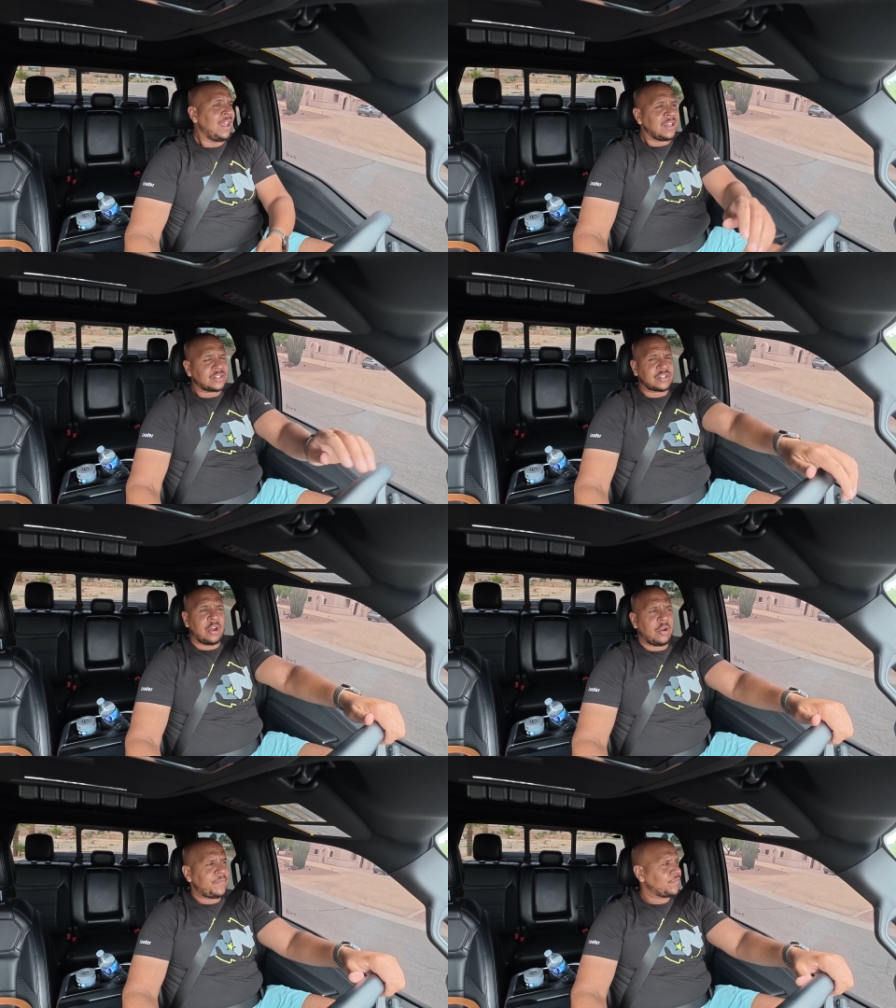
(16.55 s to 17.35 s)

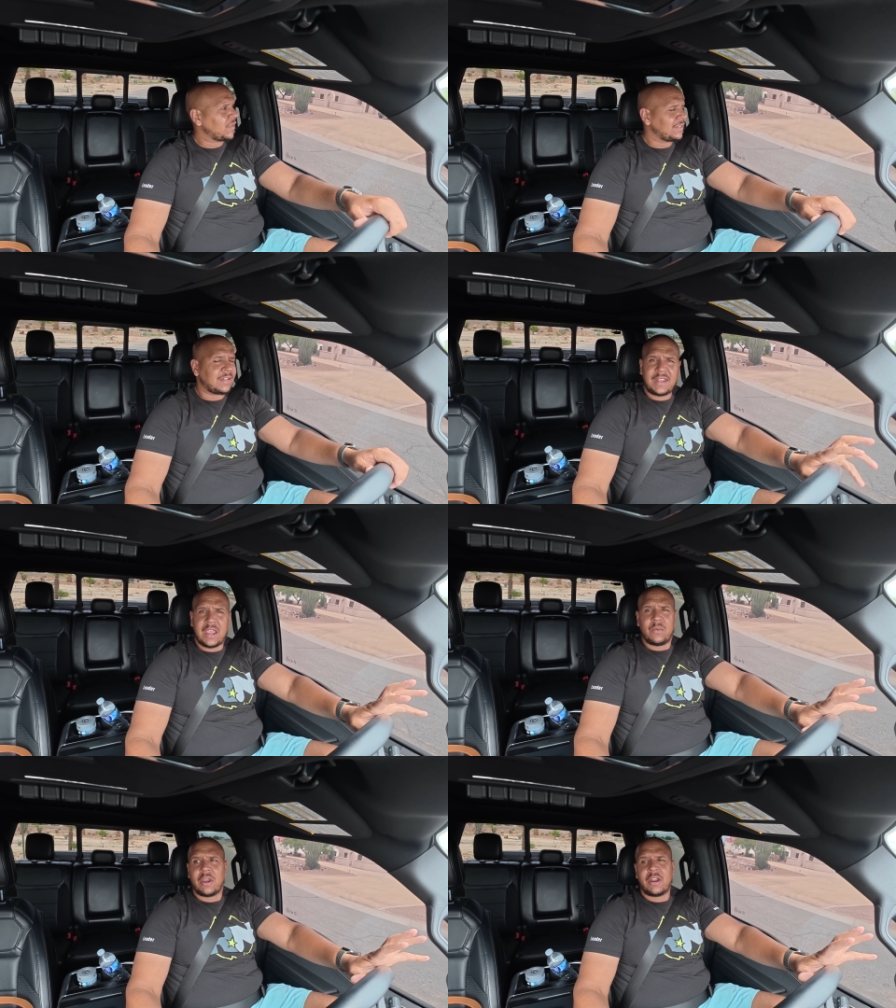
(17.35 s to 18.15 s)
So today
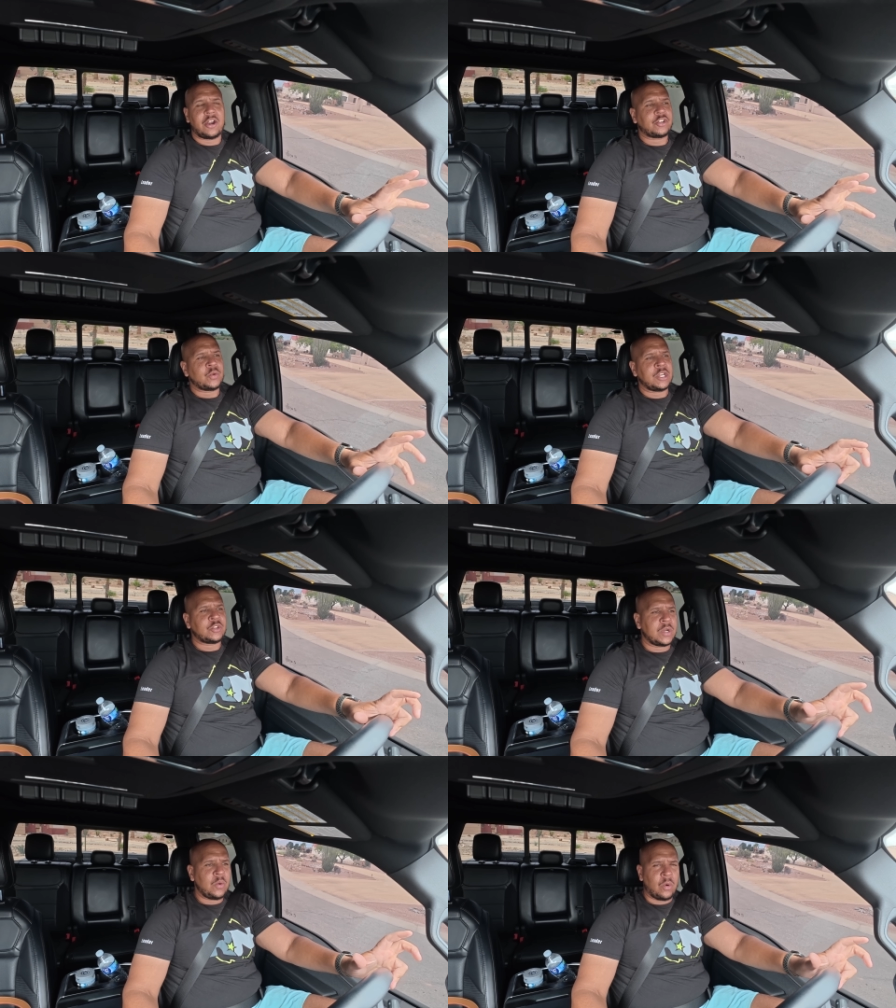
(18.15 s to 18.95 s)
we are in our
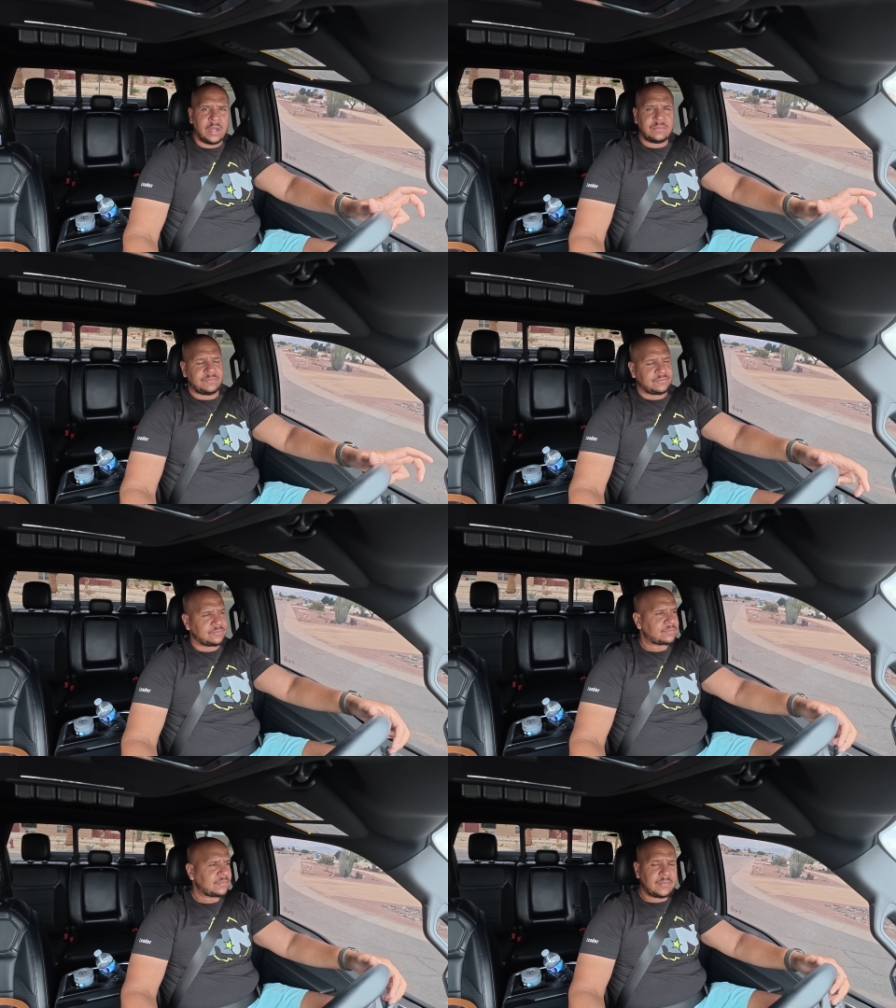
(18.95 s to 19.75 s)

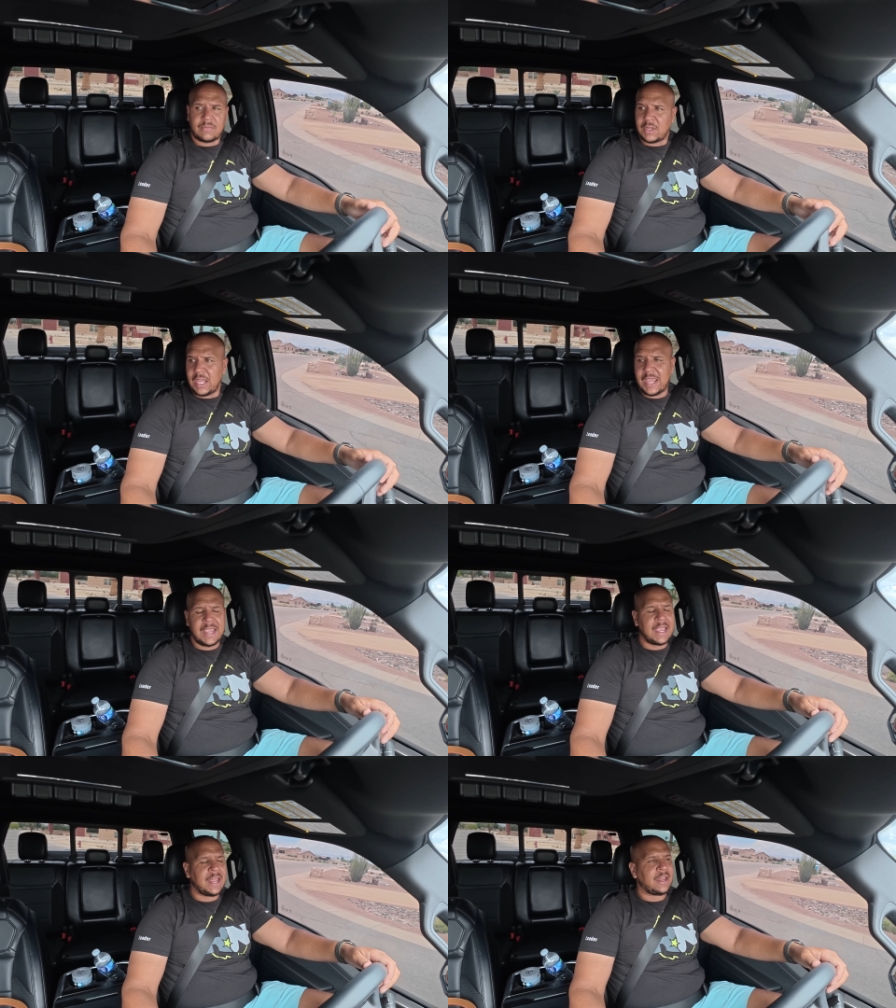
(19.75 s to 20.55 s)
2021,
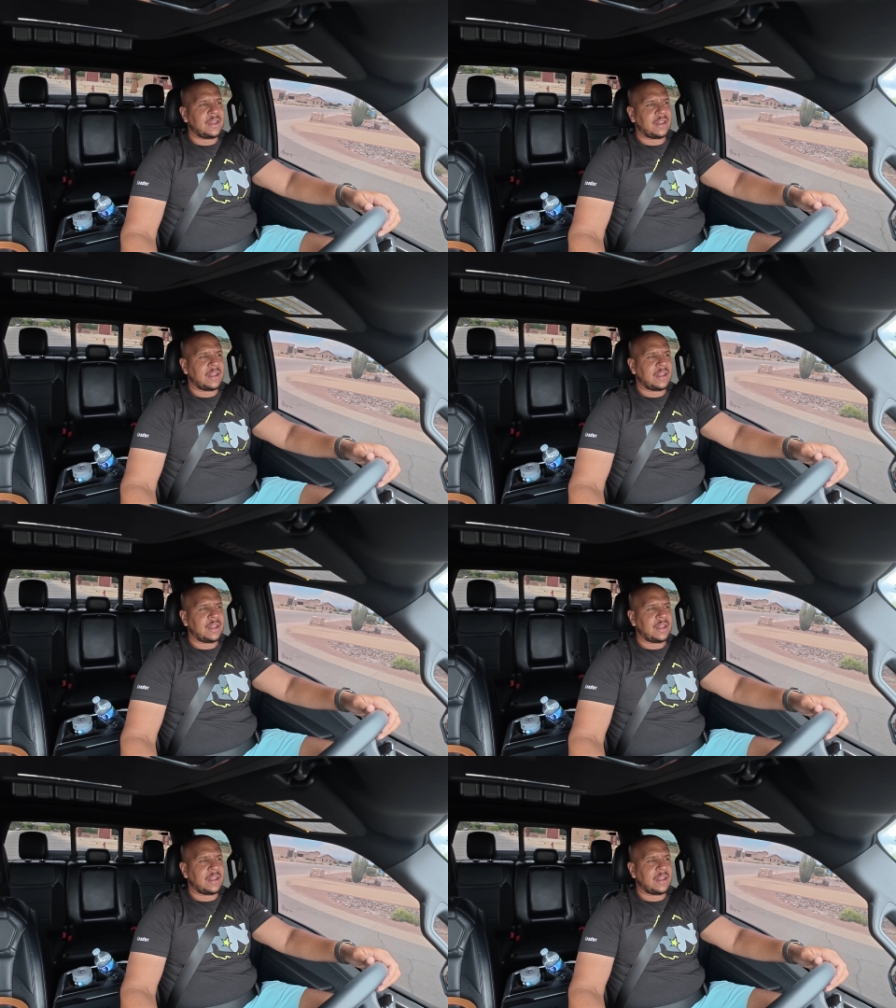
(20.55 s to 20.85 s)
and